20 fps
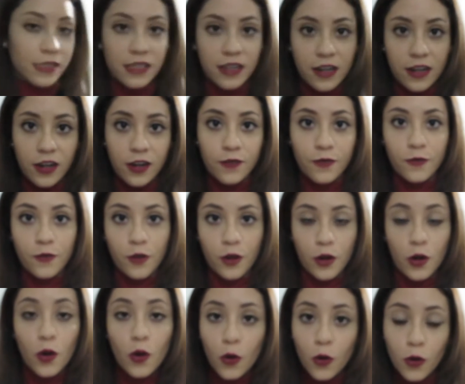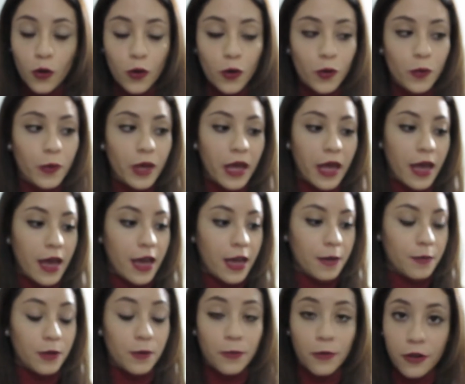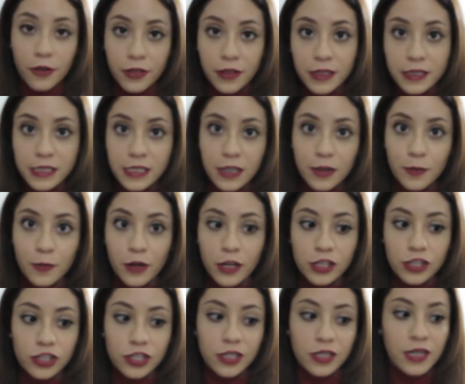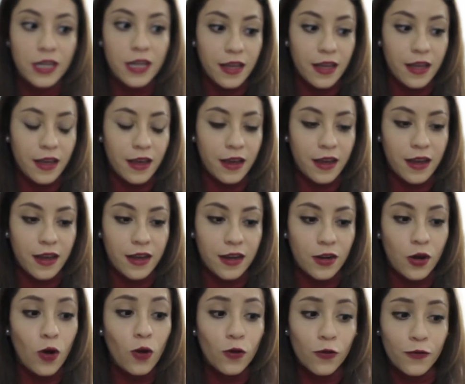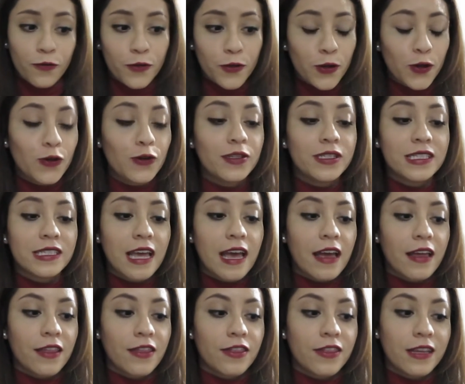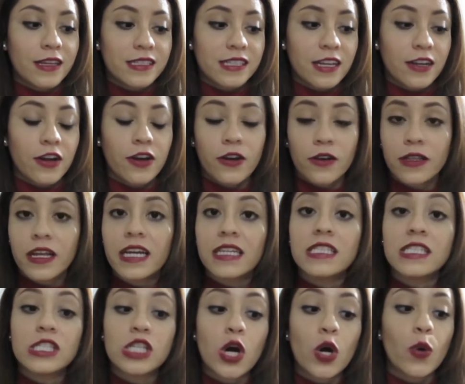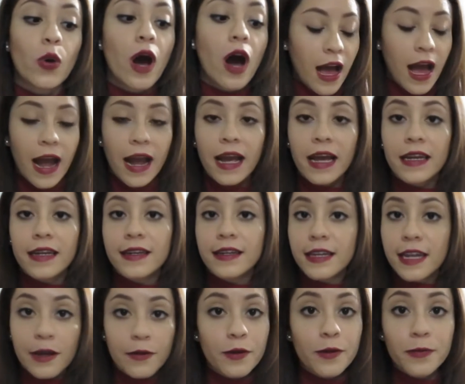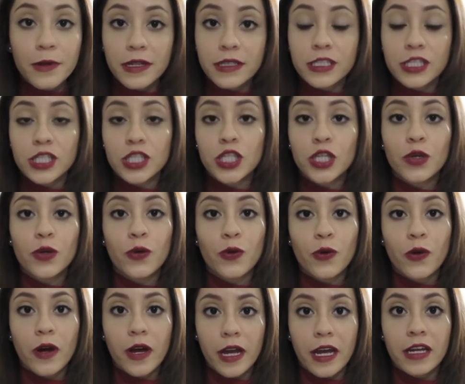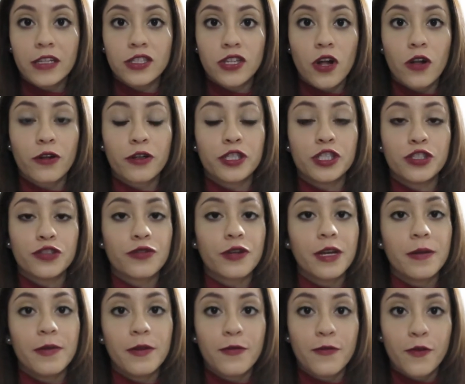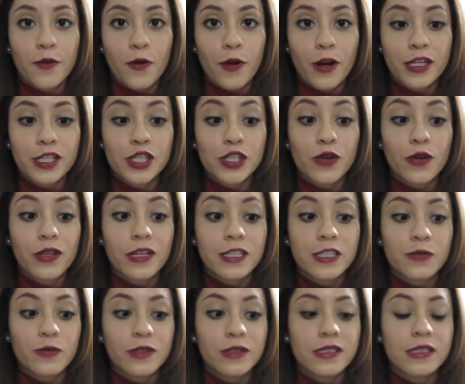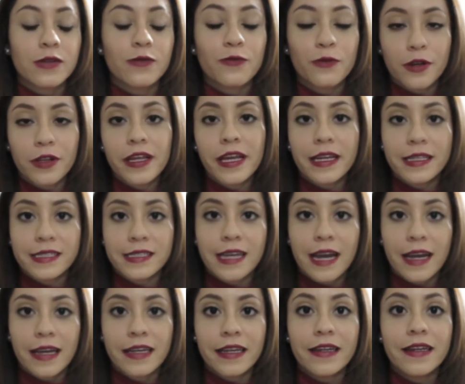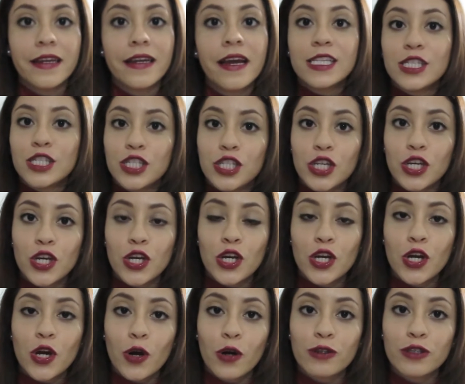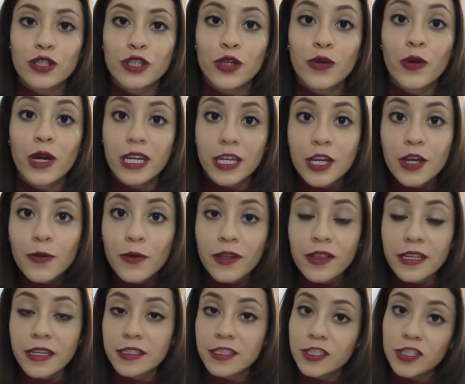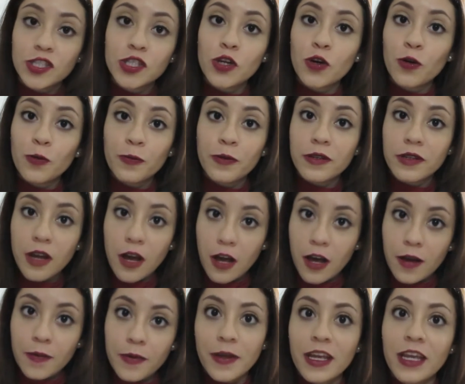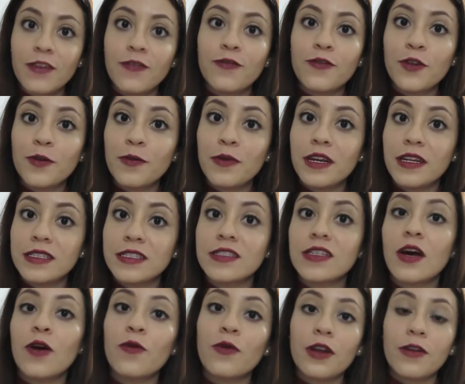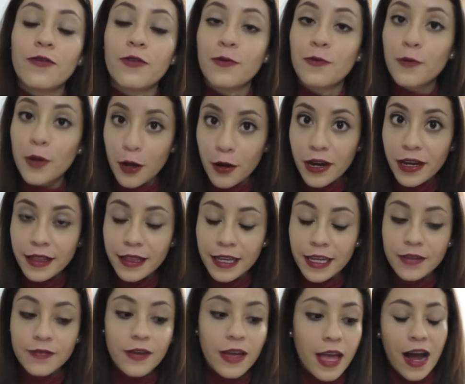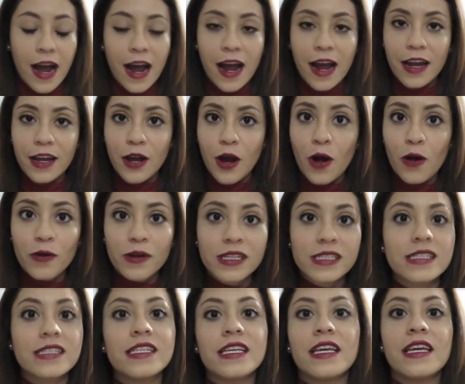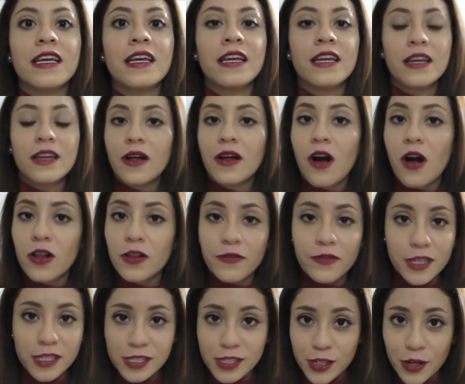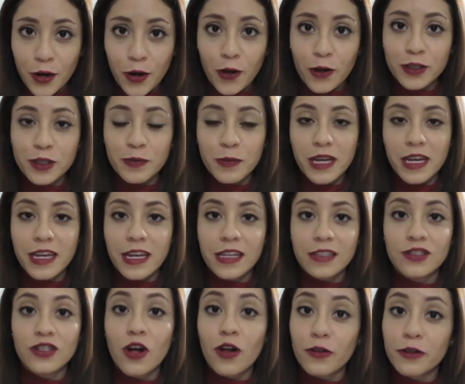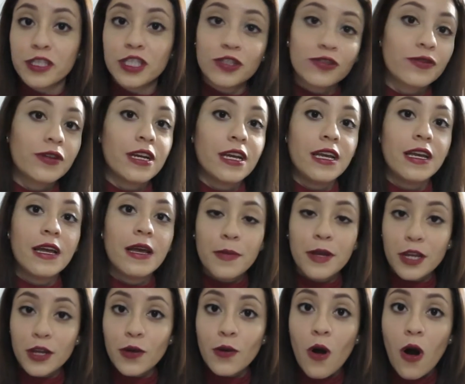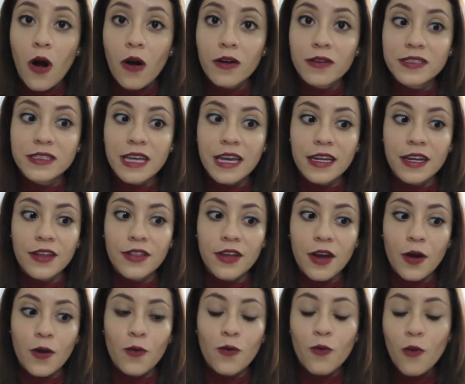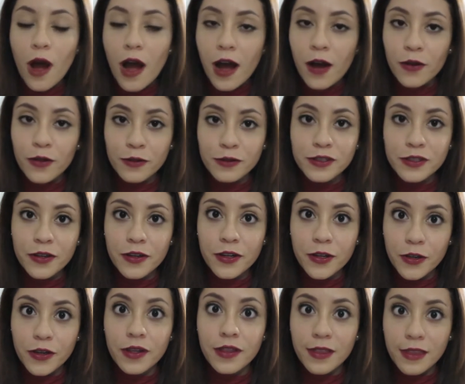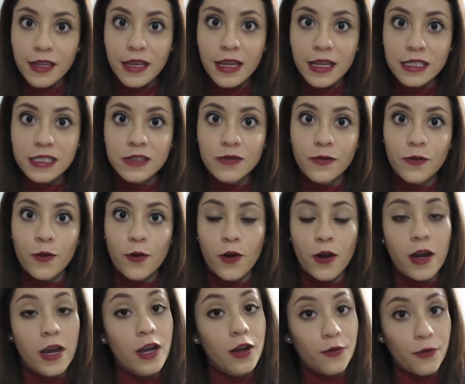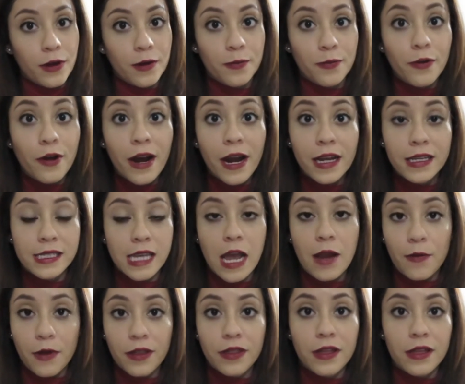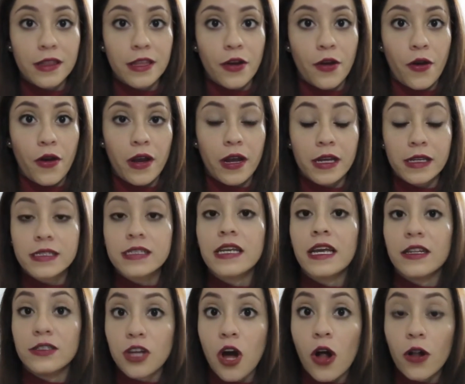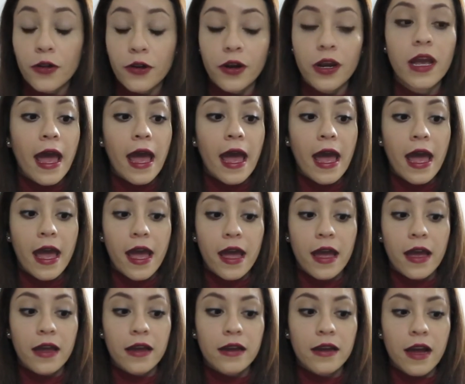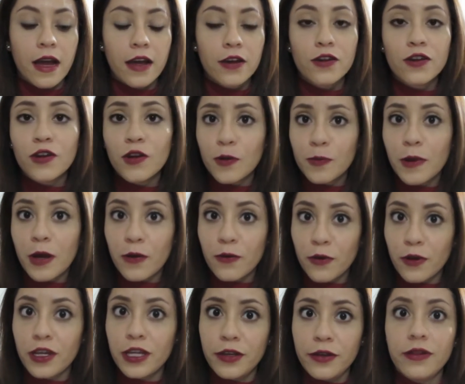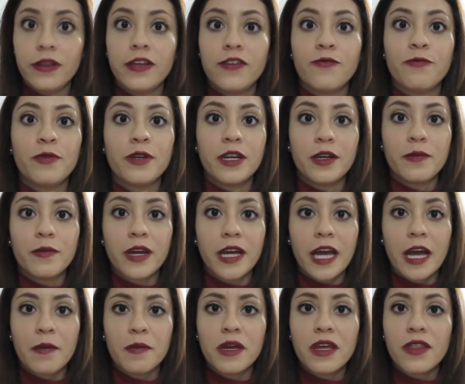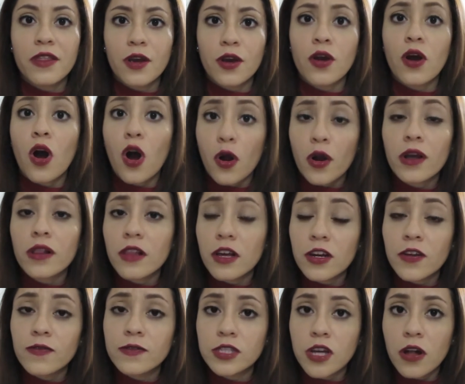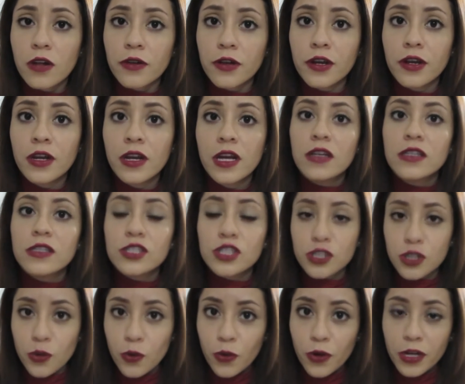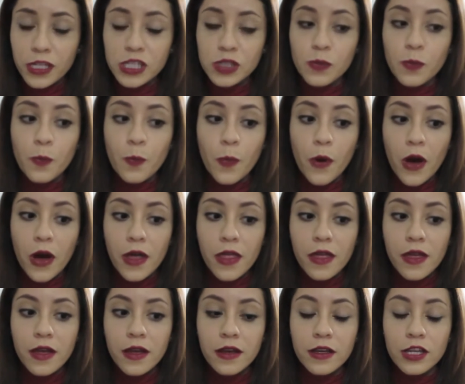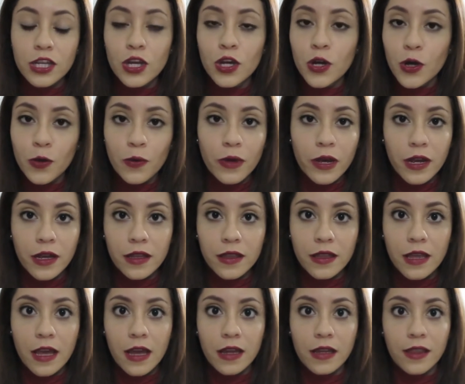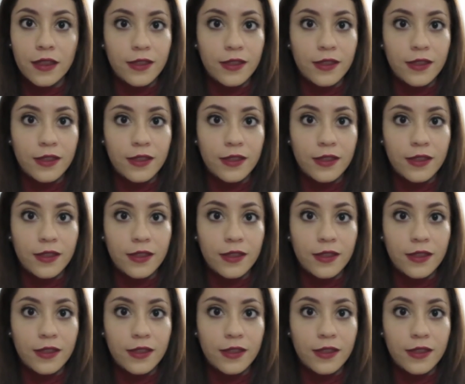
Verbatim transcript: that I got for home and my birthday celebration and Whole Foods and things I got online. So I had never been to a Dollar Tree before, so this was really exciting to go to a new one that just opened up a few minutes away from where I live. I always see all of these girls making Dollar Tree video hauls and I thought, wow, those are good things for a great price. Everything there is a dollar, and I don't know about where you live, but in Miami there are a lot of dollar stores, but you go in and